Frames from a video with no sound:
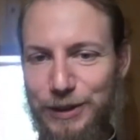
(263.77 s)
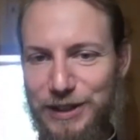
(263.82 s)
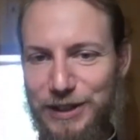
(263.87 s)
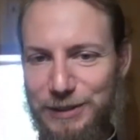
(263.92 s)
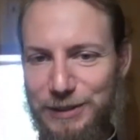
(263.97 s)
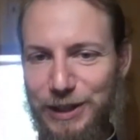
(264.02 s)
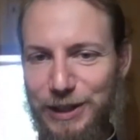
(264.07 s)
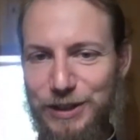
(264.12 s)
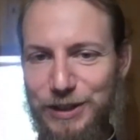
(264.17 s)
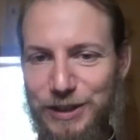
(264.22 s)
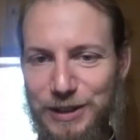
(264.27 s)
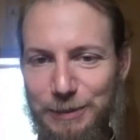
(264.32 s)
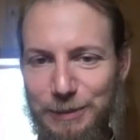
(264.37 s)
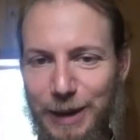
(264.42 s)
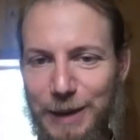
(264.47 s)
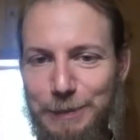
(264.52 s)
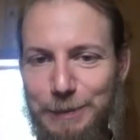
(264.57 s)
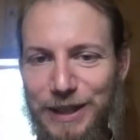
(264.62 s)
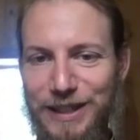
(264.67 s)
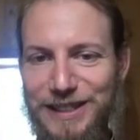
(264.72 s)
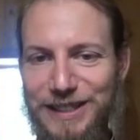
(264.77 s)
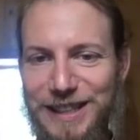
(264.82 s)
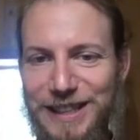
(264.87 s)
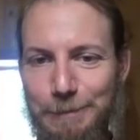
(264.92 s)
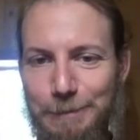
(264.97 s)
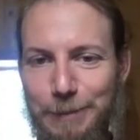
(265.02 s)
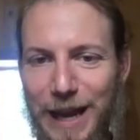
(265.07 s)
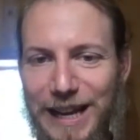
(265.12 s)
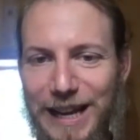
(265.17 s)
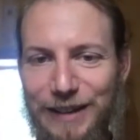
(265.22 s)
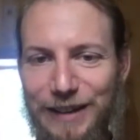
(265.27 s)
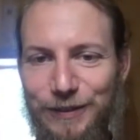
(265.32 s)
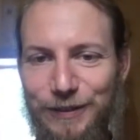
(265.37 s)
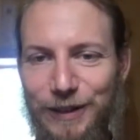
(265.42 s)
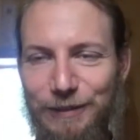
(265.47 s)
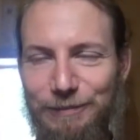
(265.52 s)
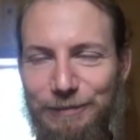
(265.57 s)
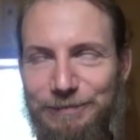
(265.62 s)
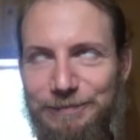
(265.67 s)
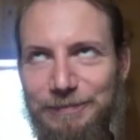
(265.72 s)
As much as it might be a step back
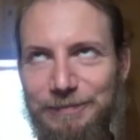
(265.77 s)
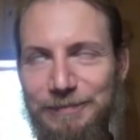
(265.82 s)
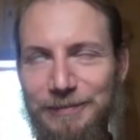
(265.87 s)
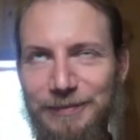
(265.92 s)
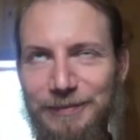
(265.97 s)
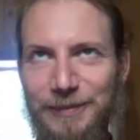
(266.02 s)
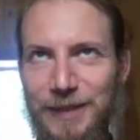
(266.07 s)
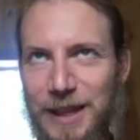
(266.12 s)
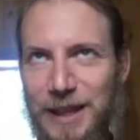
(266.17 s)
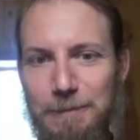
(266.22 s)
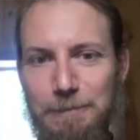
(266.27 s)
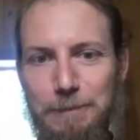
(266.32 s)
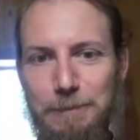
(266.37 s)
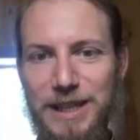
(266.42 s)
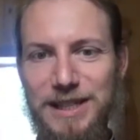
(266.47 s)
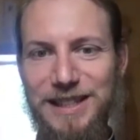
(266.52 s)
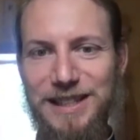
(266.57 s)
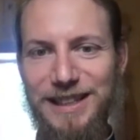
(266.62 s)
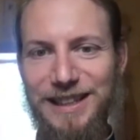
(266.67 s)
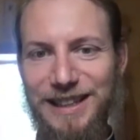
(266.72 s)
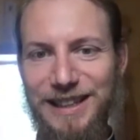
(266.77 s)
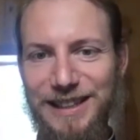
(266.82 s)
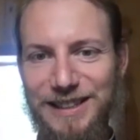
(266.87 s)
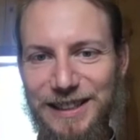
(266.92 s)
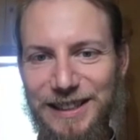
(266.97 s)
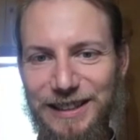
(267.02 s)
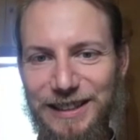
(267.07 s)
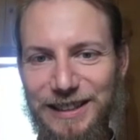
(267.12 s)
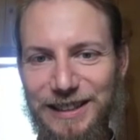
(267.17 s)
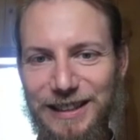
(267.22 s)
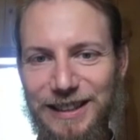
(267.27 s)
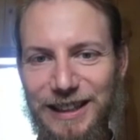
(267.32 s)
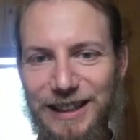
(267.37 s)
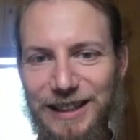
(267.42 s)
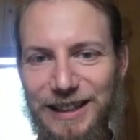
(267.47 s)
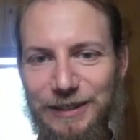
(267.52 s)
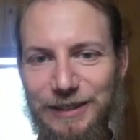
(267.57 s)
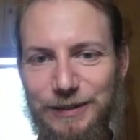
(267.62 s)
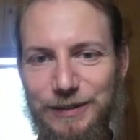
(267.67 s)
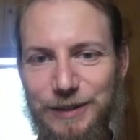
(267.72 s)
from busyness, it kind
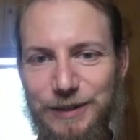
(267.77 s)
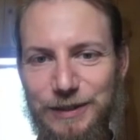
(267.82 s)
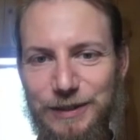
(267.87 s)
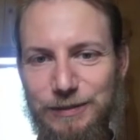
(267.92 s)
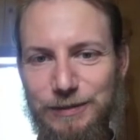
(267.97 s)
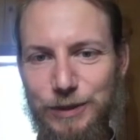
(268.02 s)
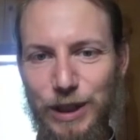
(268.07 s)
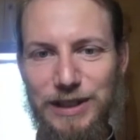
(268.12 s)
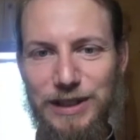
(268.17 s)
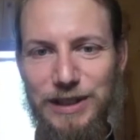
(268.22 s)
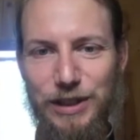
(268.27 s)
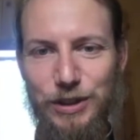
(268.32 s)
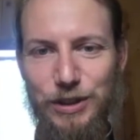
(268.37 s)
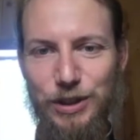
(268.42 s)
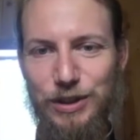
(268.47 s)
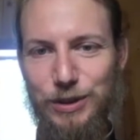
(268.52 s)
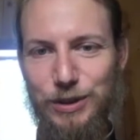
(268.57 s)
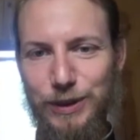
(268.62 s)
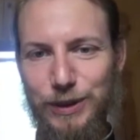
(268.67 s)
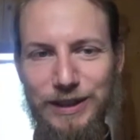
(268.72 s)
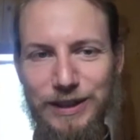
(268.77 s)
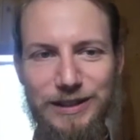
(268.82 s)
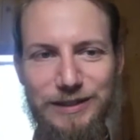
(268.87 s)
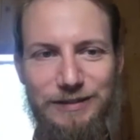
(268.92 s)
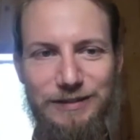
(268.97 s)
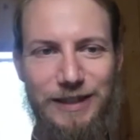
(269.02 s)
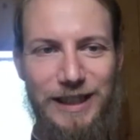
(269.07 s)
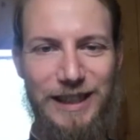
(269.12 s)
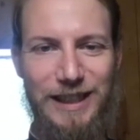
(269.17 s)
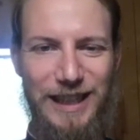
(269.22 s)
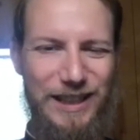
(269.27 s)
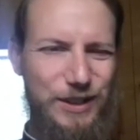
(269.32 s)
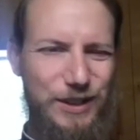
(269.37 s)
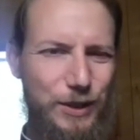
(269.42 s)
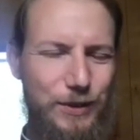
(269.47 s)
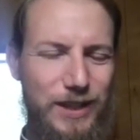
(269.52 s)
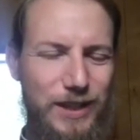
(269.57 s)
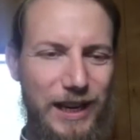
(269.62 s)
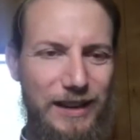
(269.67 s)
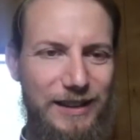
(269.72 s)
of transitioned to it, as you
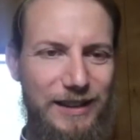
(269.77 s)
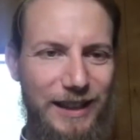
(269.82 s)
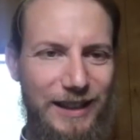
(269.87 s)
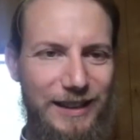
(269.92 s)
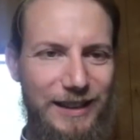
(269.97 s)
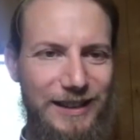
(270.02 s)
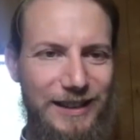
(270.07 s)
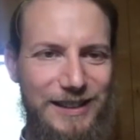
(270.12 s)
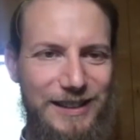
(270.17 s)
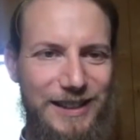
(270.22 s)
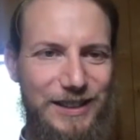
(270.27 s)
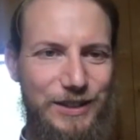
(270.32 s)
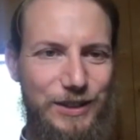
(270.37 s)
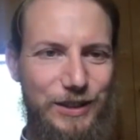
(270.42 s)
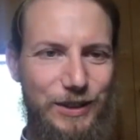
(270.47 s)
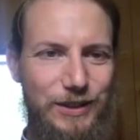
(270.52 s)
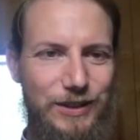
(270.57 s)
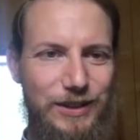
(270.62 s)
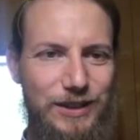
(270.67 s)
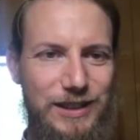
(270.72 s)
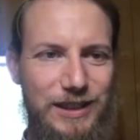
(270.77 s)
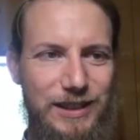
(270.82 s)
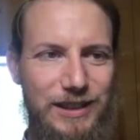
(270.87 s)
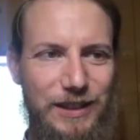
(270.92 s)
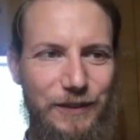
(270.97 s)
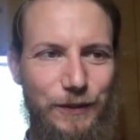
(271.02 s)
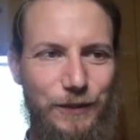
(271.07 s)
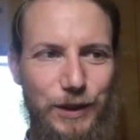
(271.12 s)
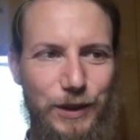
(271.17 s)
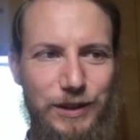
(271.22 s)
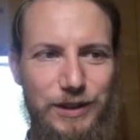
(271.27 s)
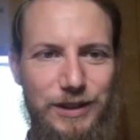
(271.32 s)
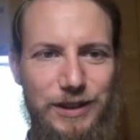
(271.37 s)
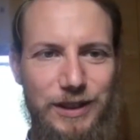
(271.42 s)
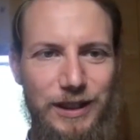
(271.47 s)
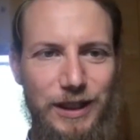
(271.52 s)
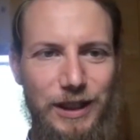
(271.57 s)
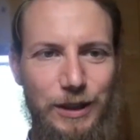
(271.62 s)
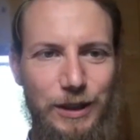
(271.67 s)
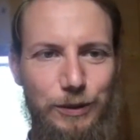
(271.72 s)
said, sister, just a different
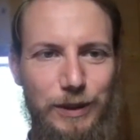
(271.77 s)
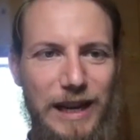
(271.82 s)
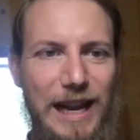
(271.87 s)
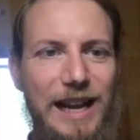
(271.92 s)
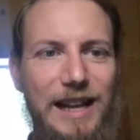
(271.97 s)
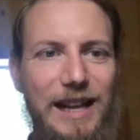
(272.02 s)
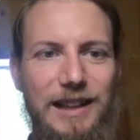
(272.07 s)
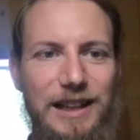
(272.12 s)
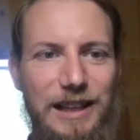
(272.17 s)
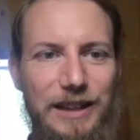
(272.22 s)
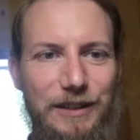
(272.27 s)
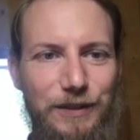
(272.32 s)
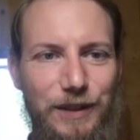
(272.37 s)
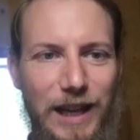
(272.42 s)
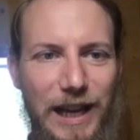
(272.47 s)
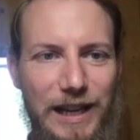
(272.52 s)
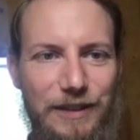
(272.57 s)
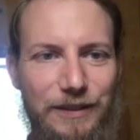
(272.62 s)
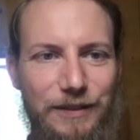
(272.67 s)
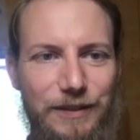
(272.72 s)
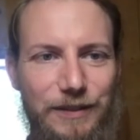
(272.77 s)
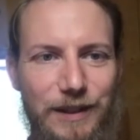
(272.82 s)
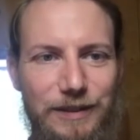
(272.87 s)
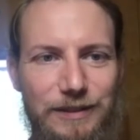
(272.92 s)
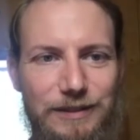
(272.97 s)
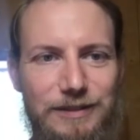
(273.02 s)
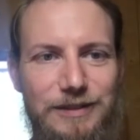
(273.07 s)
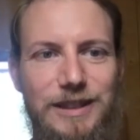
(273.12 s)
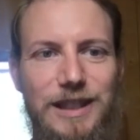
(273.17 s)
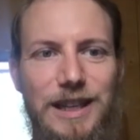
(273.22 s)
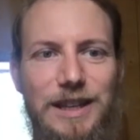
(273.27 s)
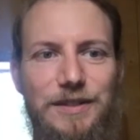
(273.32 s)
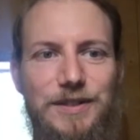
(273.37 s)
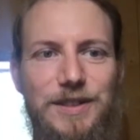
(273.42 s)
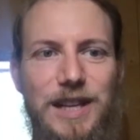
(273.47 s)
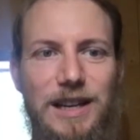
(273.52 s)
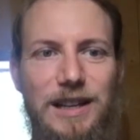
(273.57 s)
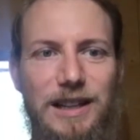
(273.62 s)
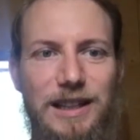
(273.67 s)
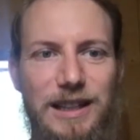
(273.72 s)
reality of life, and kind of
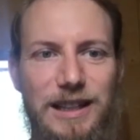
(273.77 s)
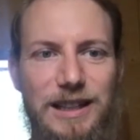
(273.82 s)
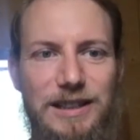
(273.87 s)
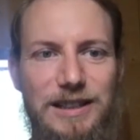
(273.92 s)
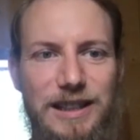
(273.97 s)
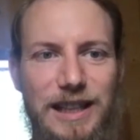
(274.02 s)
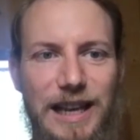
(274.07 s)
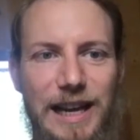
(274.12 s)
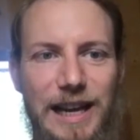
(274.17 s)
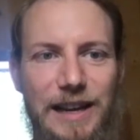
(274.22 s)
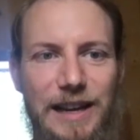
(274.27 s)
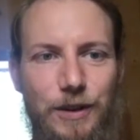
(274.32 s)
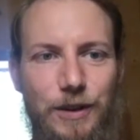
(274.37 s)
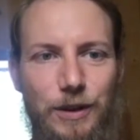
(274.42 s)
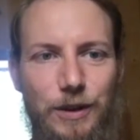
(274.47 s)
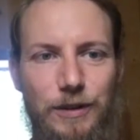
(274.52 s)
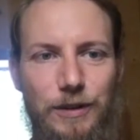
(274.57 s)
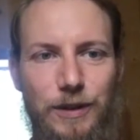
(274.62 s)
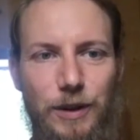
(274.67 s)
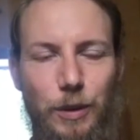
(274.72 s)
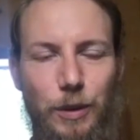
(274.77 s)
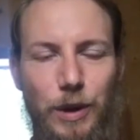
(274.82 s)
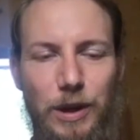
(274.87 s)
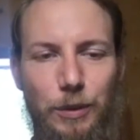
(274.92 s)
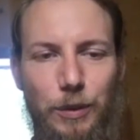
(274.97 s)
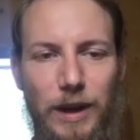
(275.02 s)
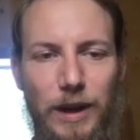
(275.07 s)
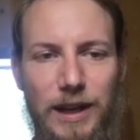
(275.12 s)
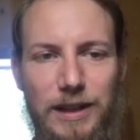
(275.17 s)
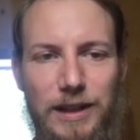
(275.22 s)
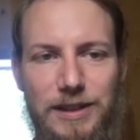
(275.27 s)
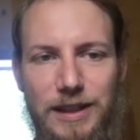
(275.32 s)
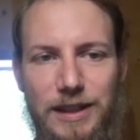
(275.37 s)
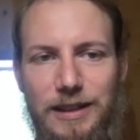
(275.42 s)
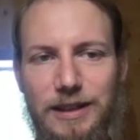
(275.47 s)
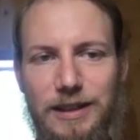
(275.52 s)
settling into that for what it was, and